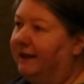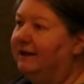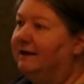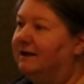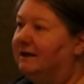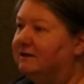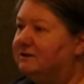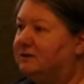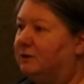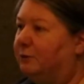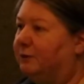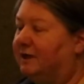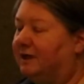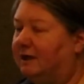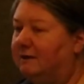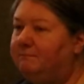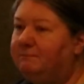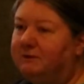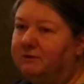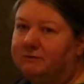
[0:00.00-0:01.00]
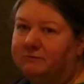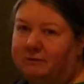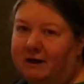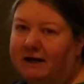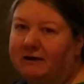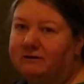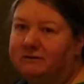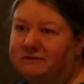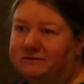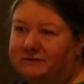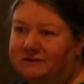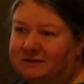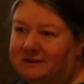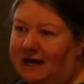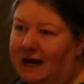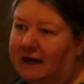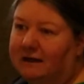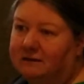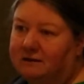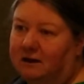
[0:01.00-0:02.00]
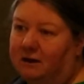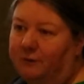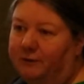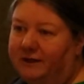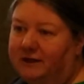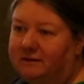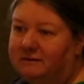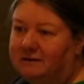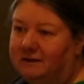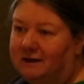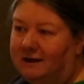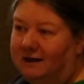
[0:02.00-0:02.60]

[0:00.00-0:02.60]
So keep your records ongoing.